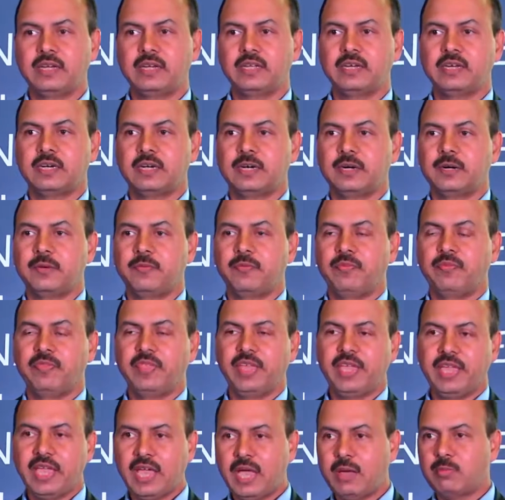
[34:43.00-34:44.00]
and
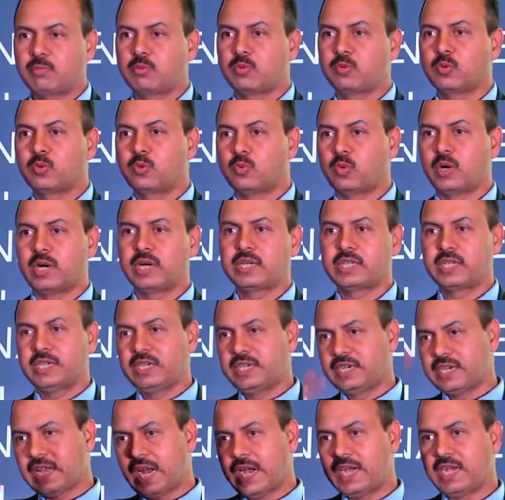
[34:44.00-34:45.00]
uh, they have to
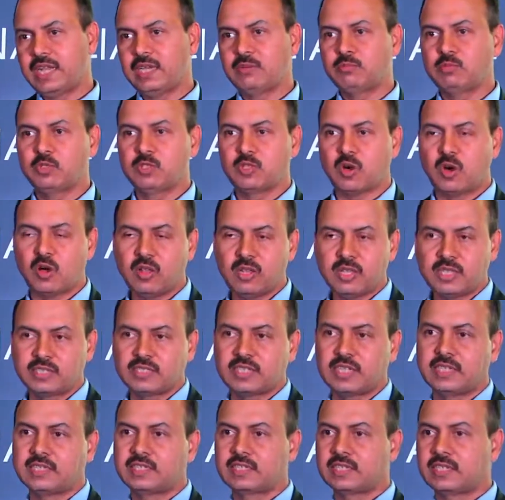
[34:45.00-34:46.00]
work in tandem
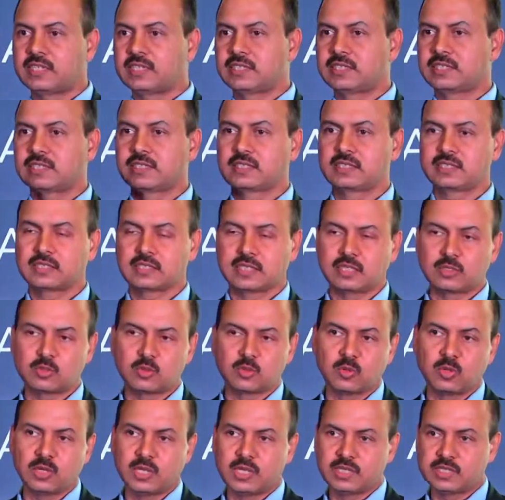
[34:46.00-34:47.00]
with all the
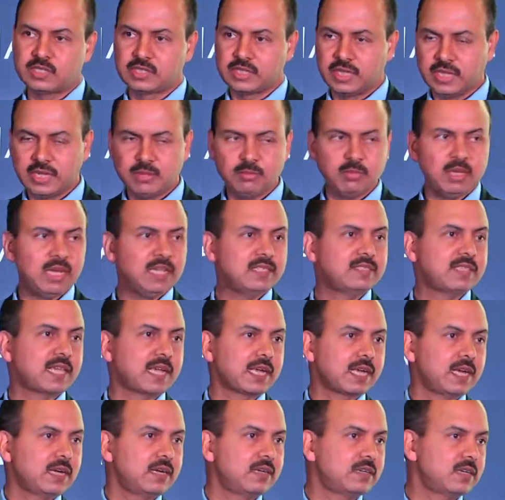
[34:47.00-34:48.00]
sensors, controllers in
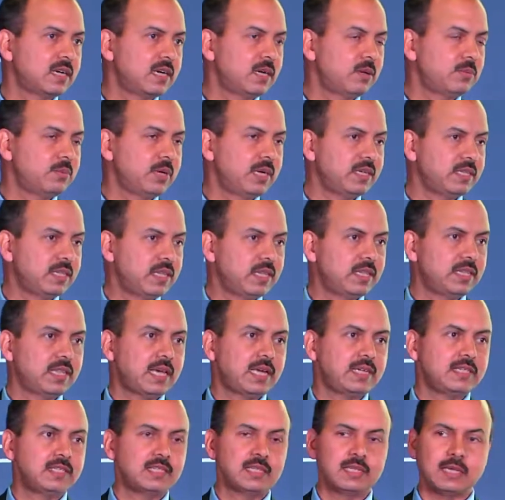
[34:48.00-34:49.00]
millisecond term,
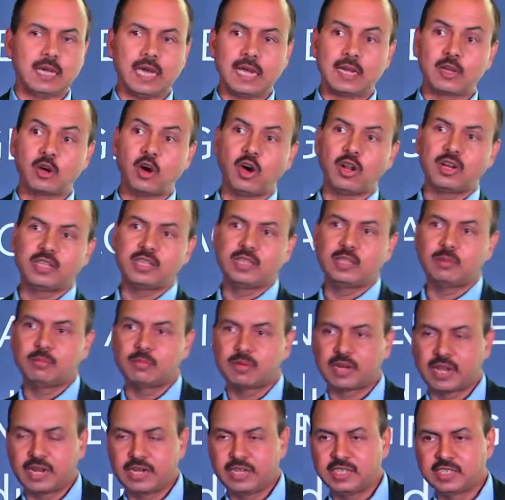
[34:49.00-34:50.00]
and then there is an
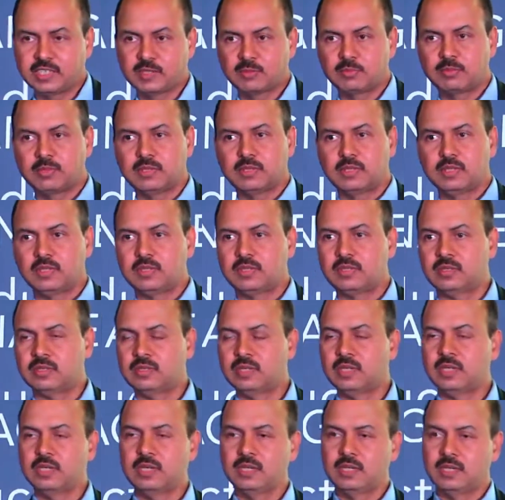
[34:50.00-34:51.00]
algorithm running,
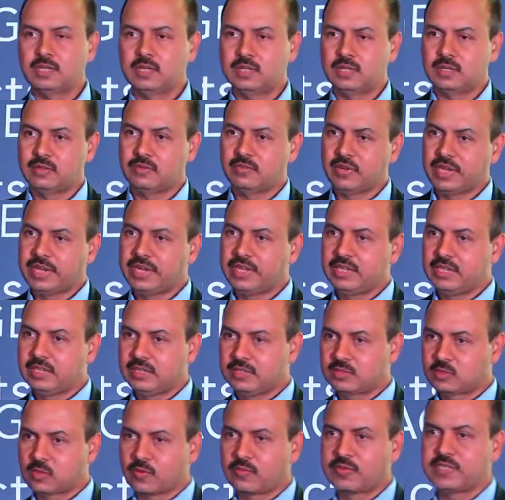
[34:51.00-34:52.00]
you know, a
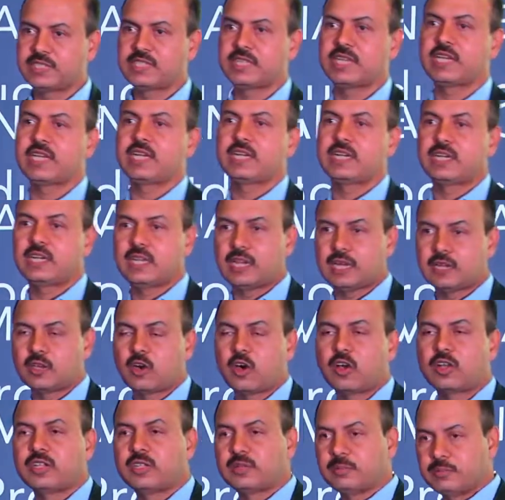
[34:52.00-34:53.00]
very
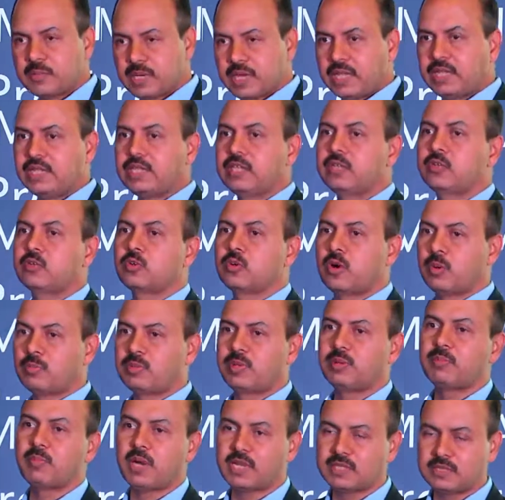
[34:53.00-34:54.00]
sophisticated algorithm
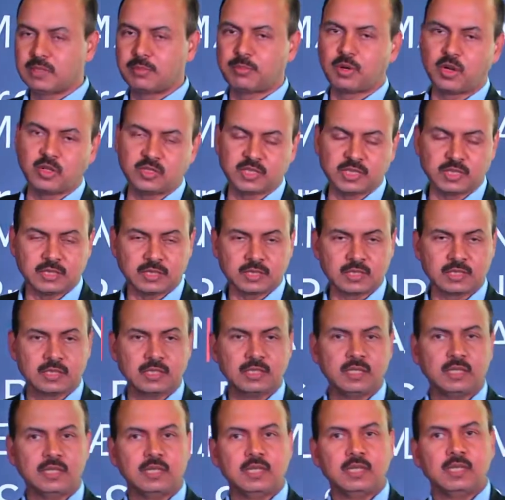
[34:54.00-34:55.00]
running to optimize the
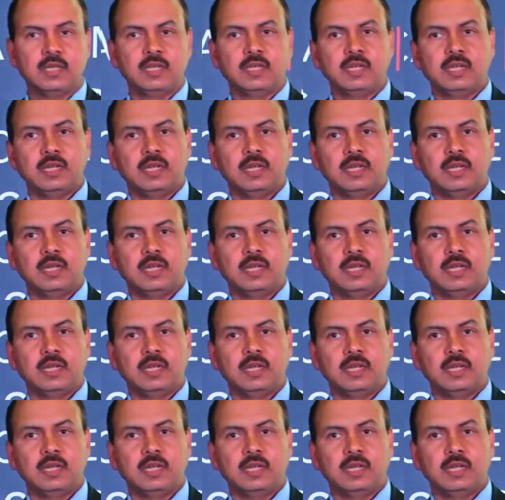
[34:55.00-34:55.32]
process.